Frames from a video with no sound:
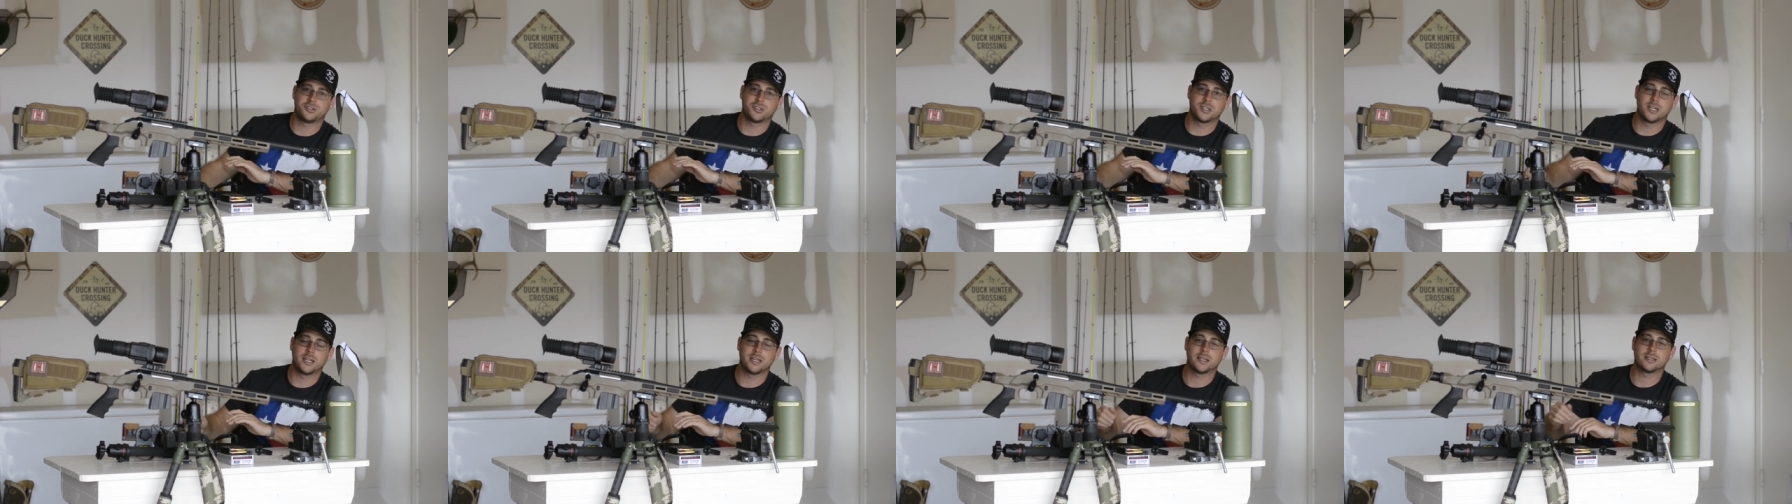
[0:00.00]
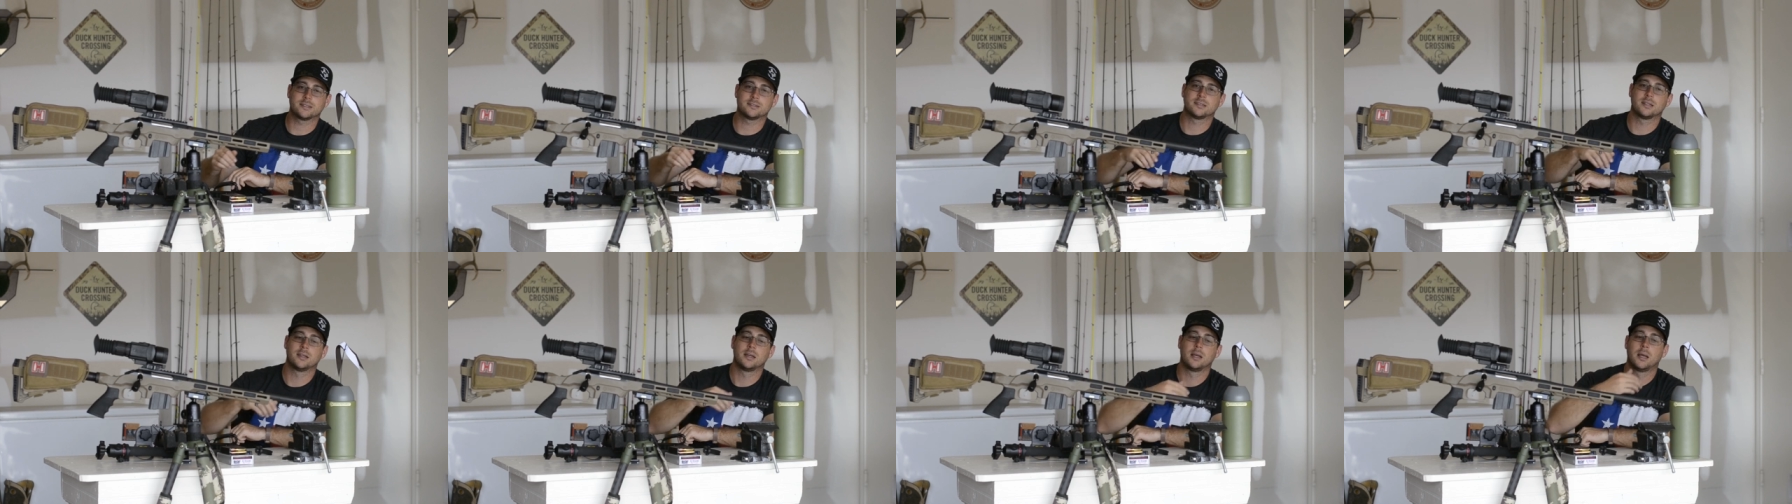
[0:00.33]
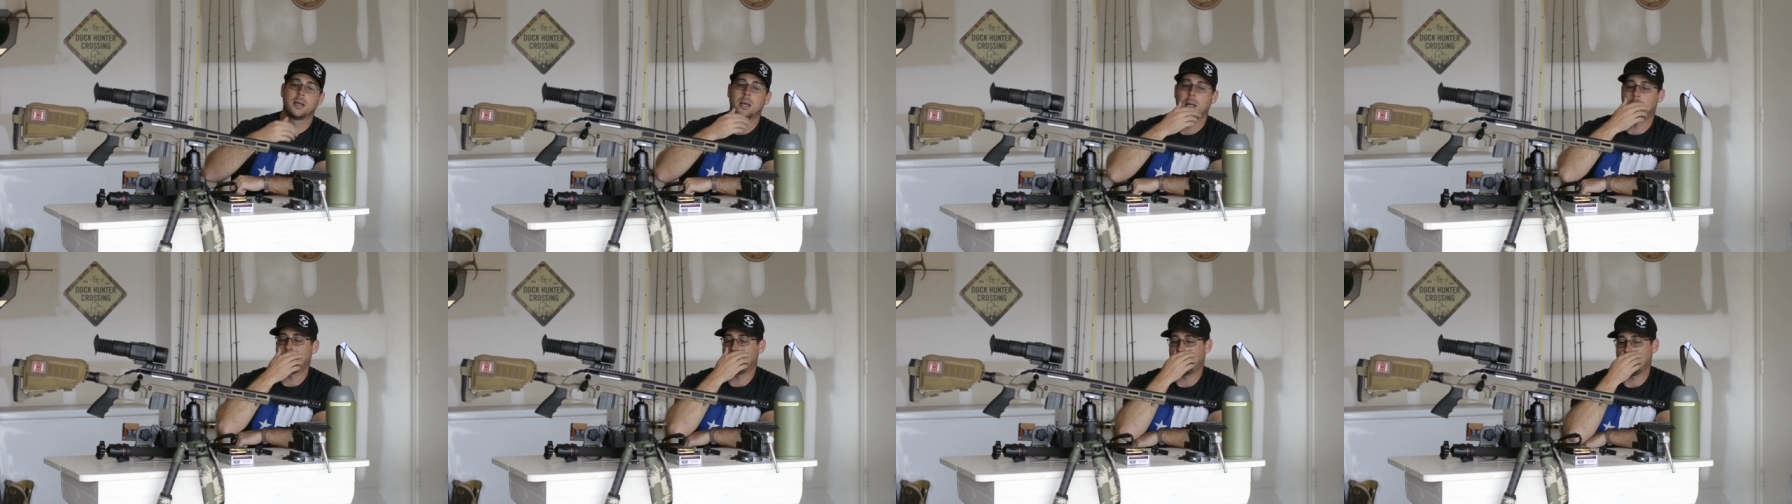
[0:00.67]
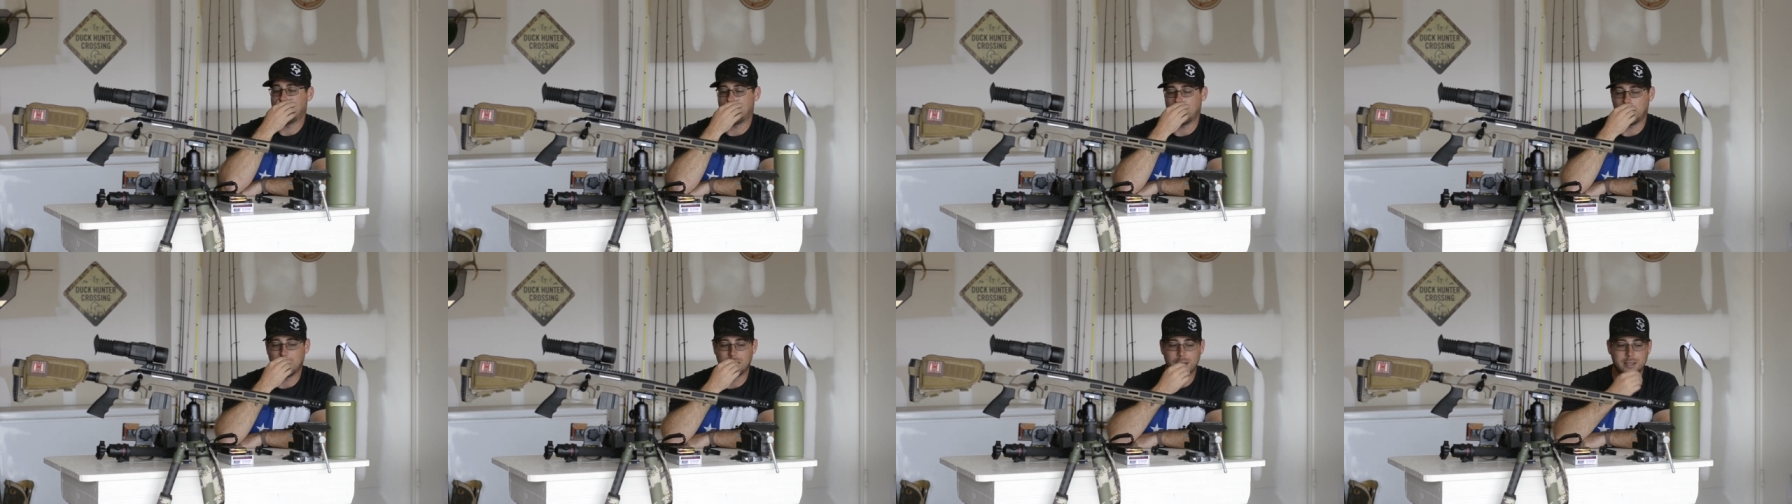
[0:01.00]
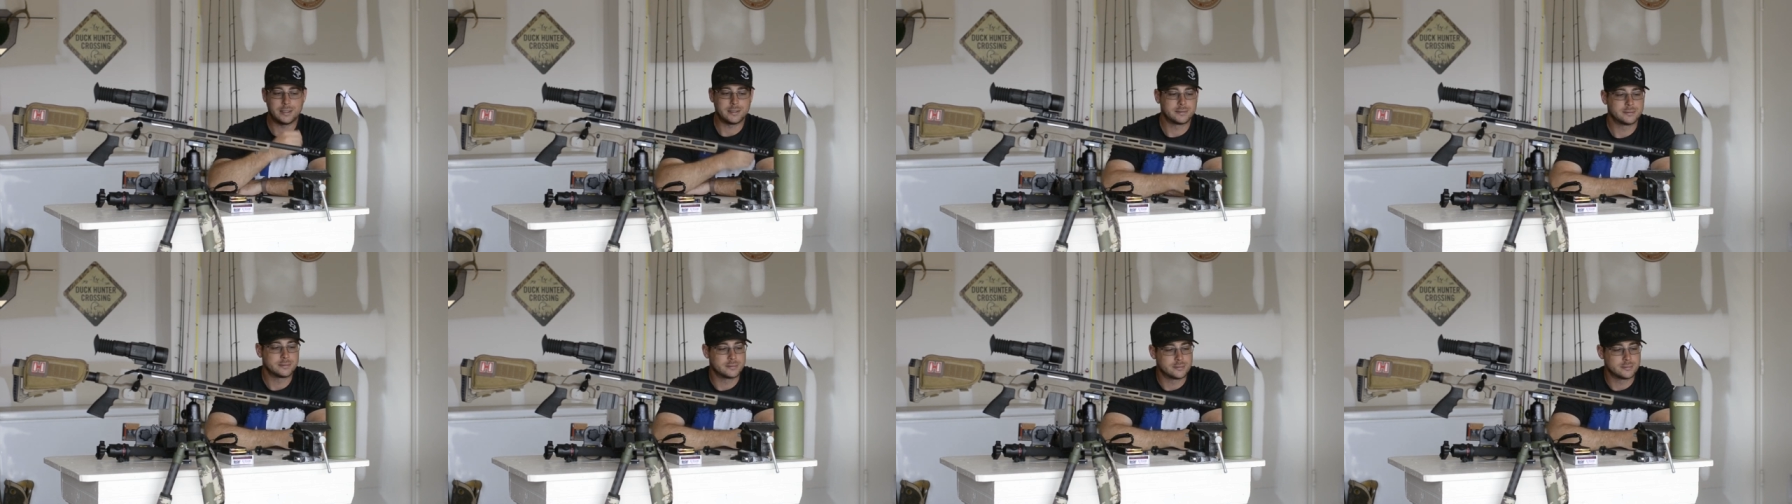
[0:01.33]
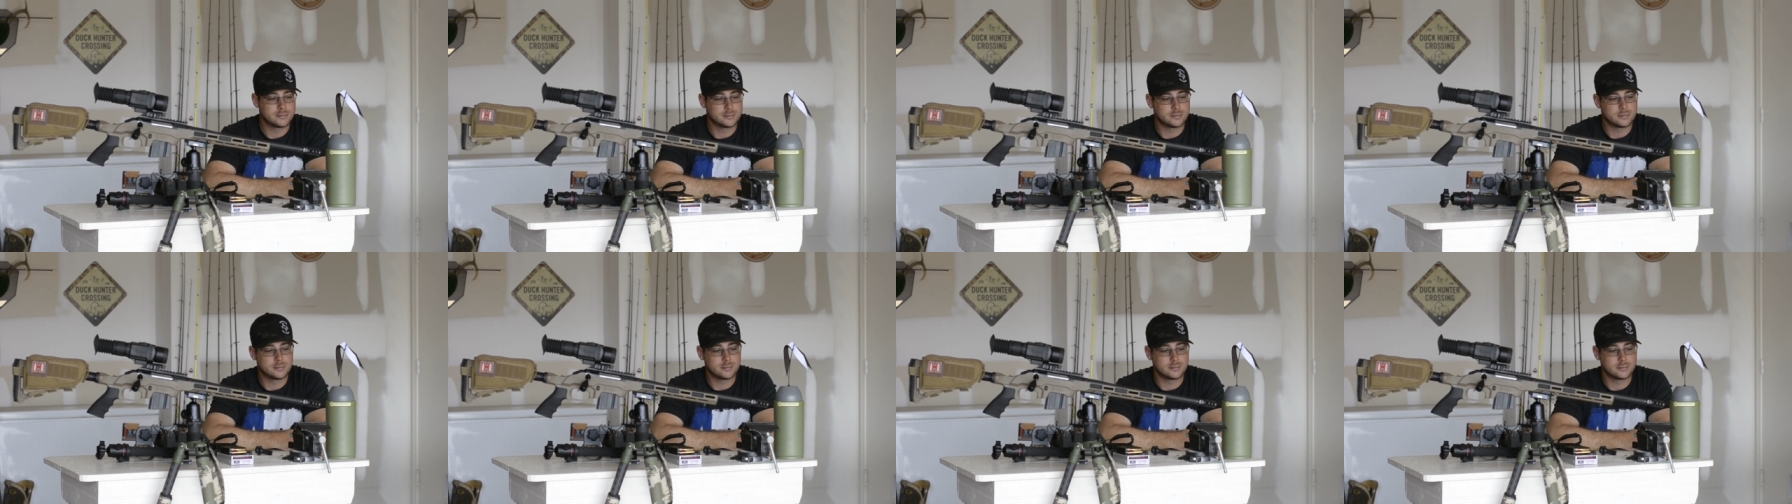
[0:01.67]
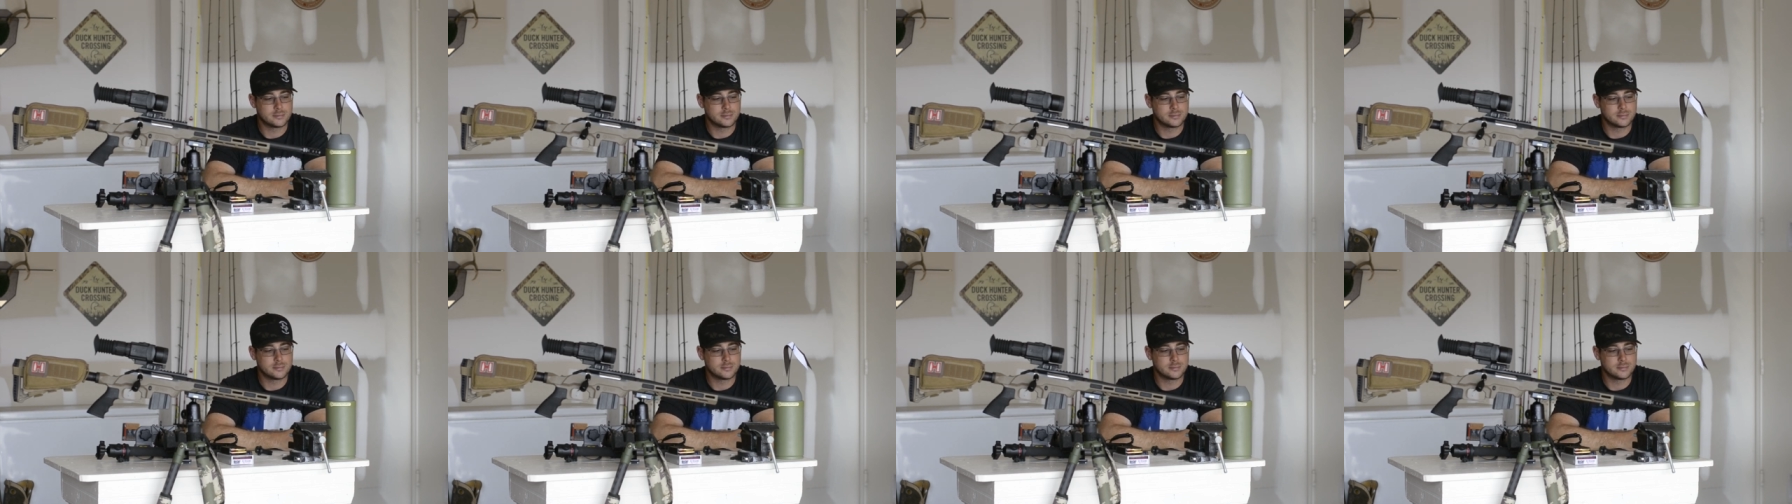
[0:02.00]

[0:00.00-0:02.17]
behind you on your six. Uh,